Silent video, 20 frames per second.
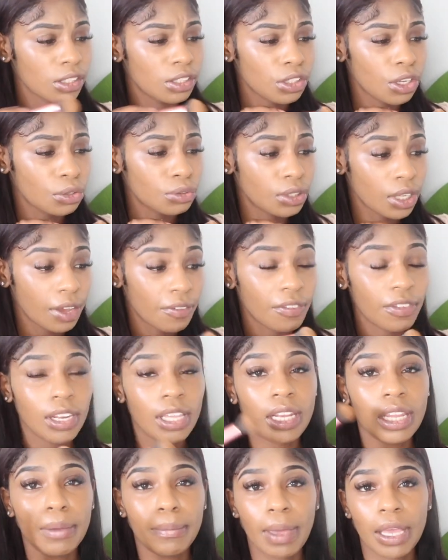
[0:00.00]
So
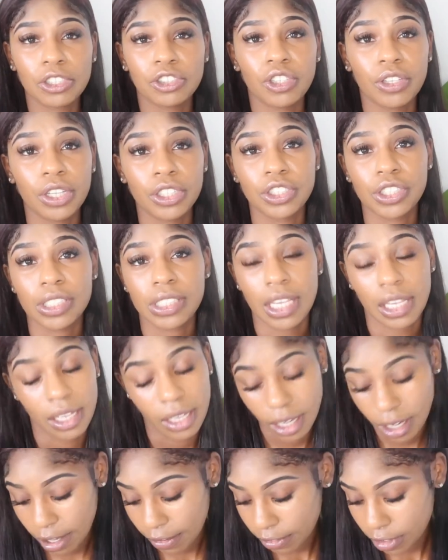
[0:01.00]
definitely make sure that you're
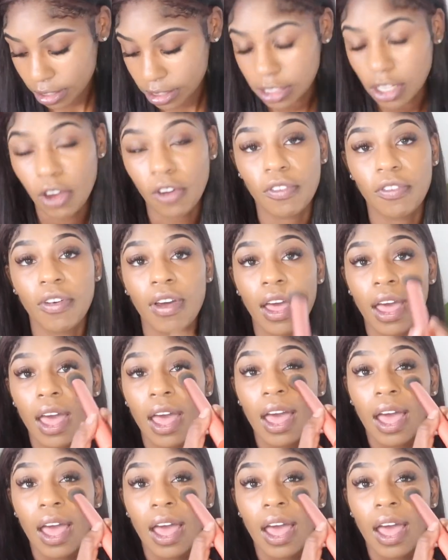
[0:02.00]
taking care of yourself.